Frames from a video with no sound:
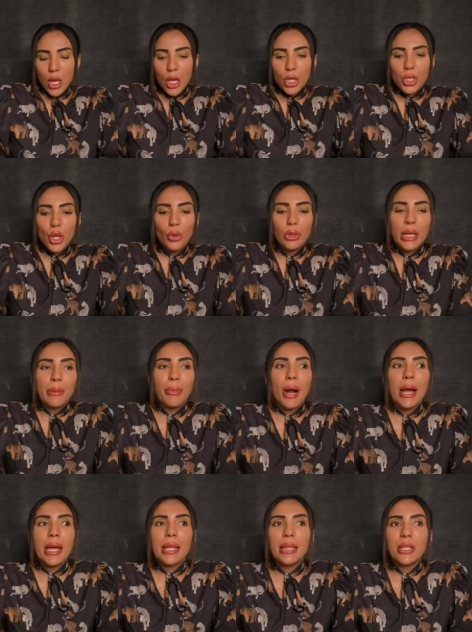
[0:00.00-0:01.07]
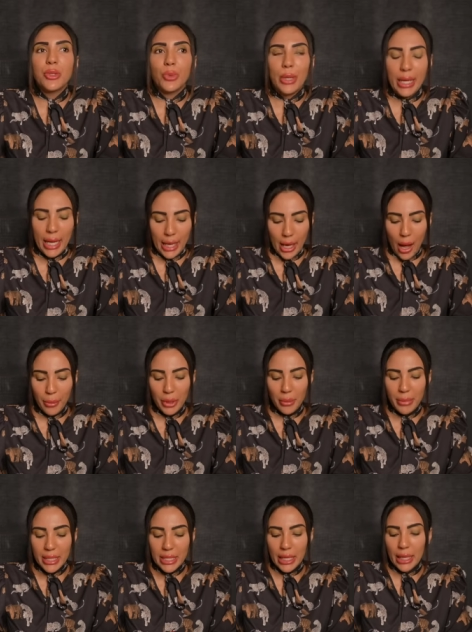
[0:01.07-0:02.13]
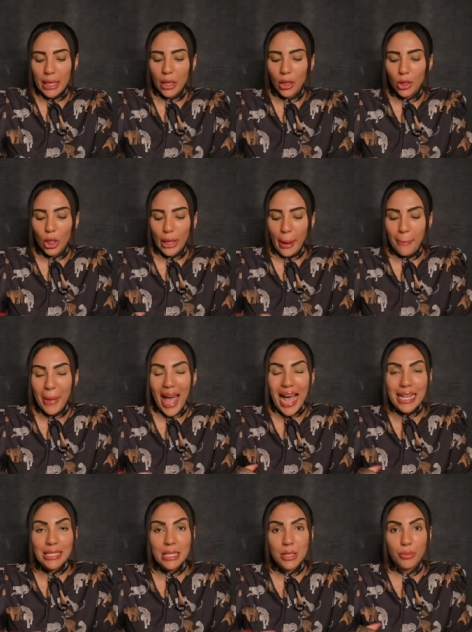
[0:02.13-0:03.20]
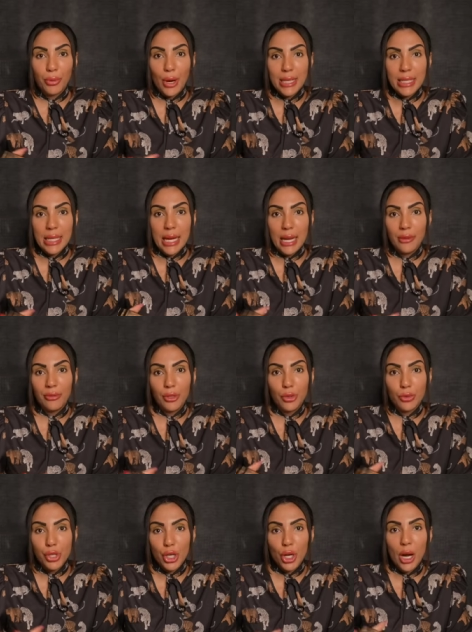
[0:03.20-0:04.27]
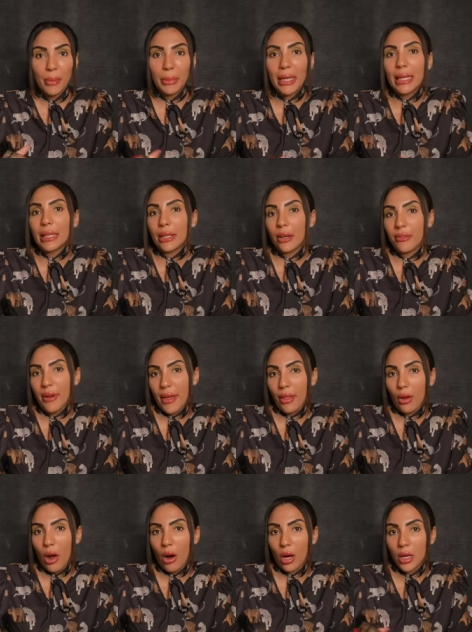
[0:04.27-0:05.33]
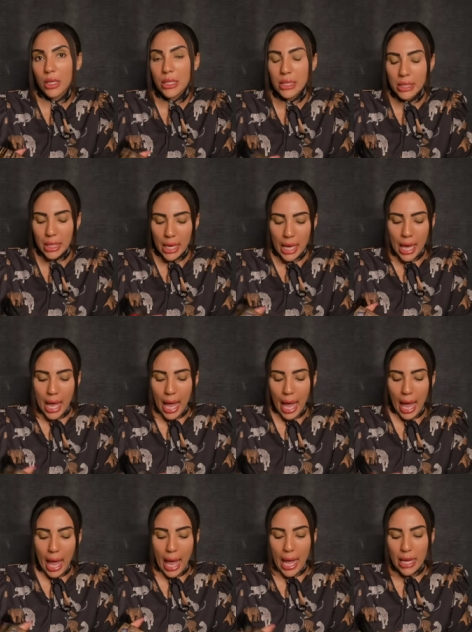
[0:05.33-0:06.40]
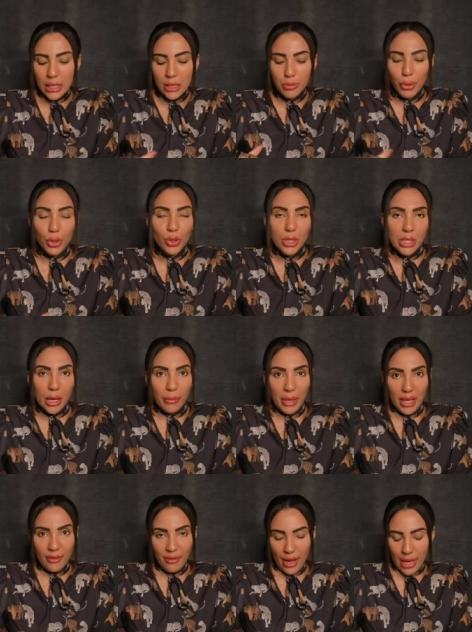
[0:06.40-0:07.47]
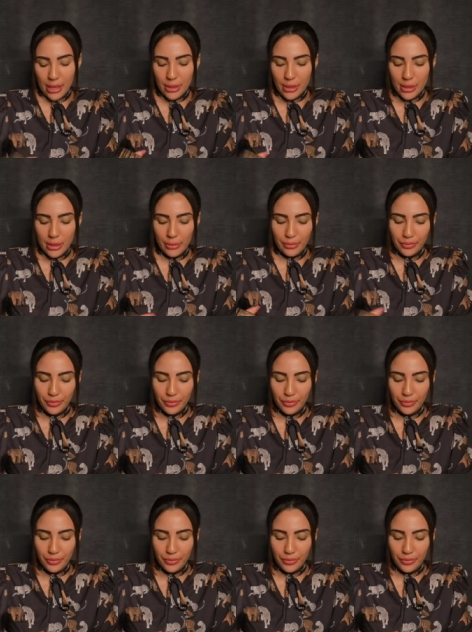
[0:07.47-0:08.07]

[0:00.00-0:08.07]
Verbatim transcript: So Libra, in this reading, I'm going to be taking a look at past, present, and future. I'm going to clarify the cards and pull some advice.